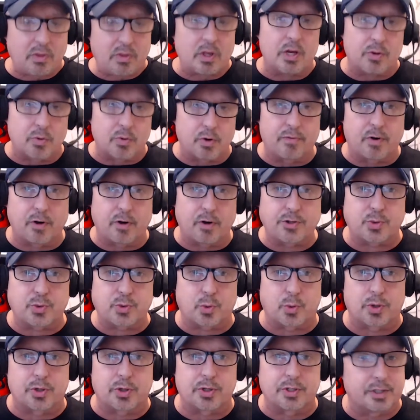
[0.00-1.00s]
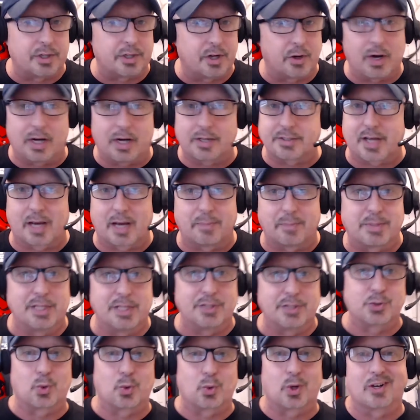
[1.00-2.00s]
in reverse order. You know how top
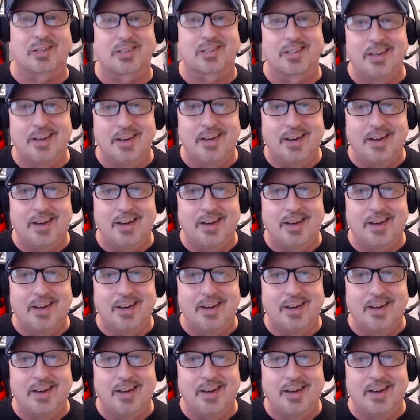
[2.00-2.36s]
10s work.